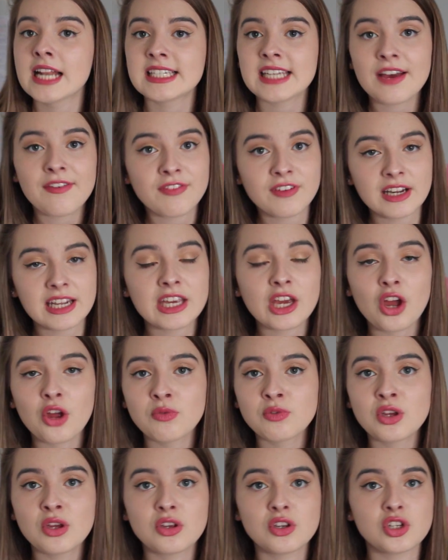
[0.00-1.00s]
Definitely
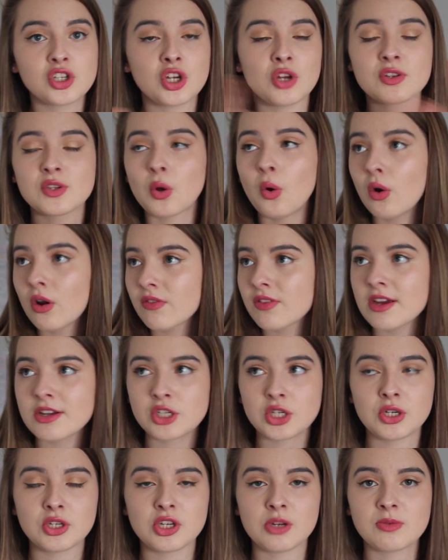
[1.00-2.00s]
go and use all of
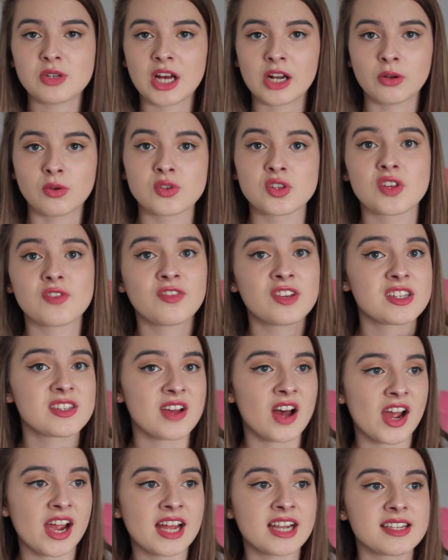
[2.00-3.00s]
those YouTube channels for
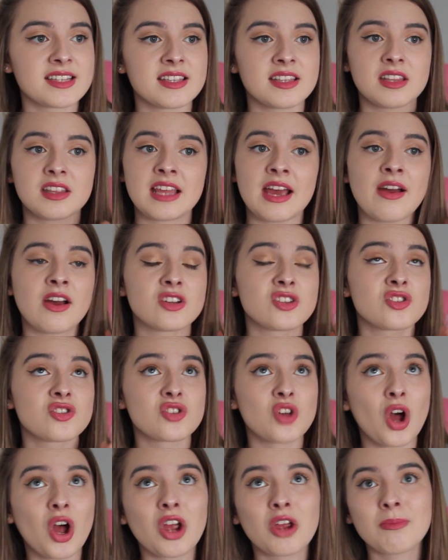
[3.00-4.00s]
science. There are
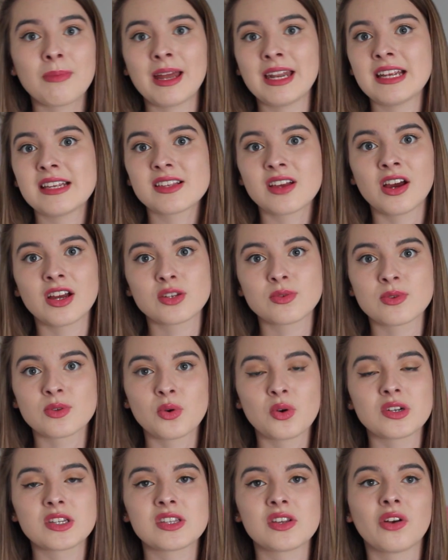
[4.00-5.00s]
so many science
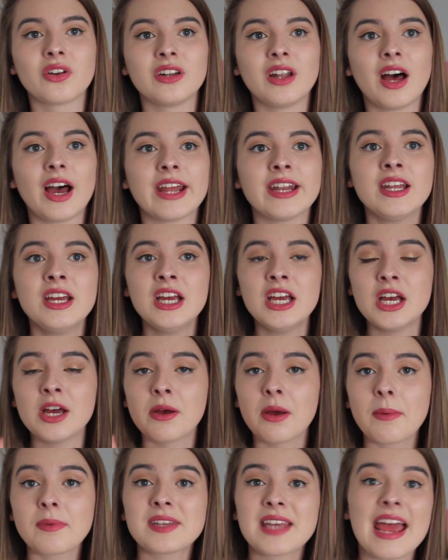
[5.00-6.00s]
resources online.
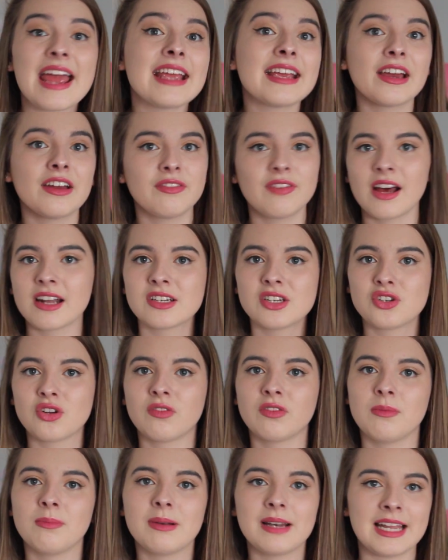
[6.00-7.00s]
Take advantage
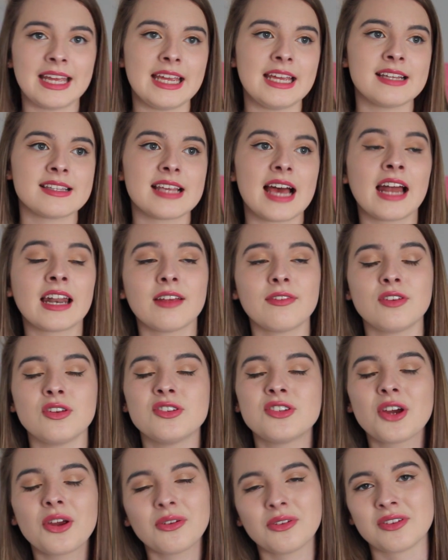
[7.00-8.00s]
of them, please. And if
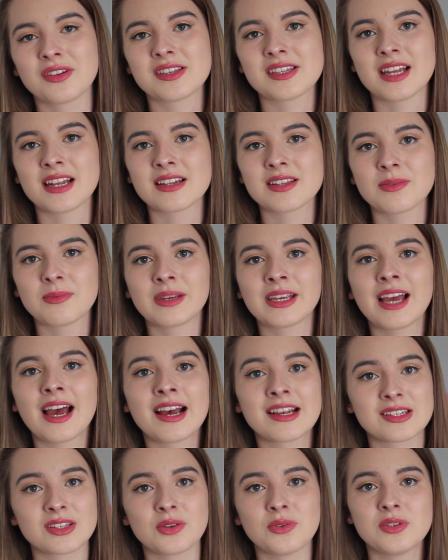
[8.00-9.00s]
you don't understand something,
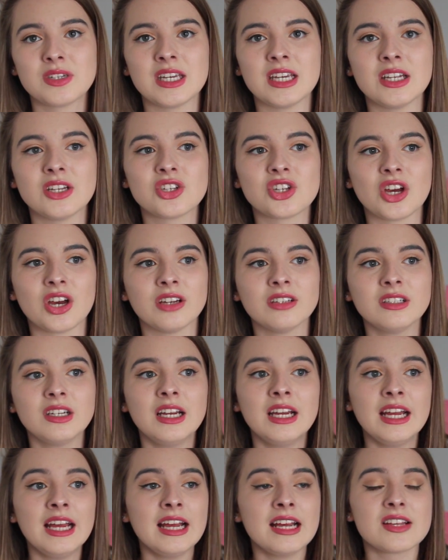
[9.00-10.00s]
ask your teacher.
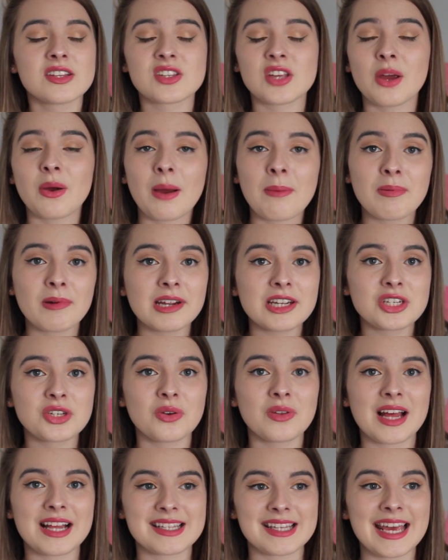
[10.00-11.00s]
So I'm pretty
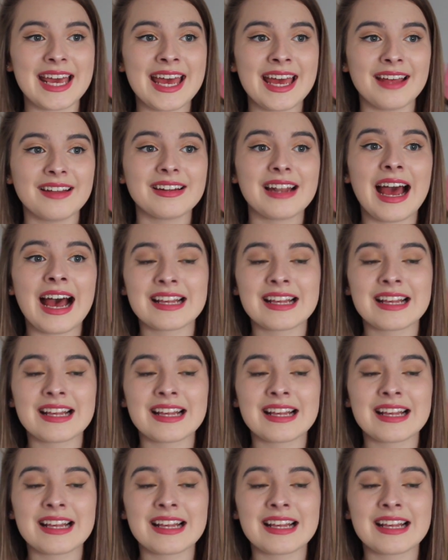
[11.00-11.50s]
sure that's it.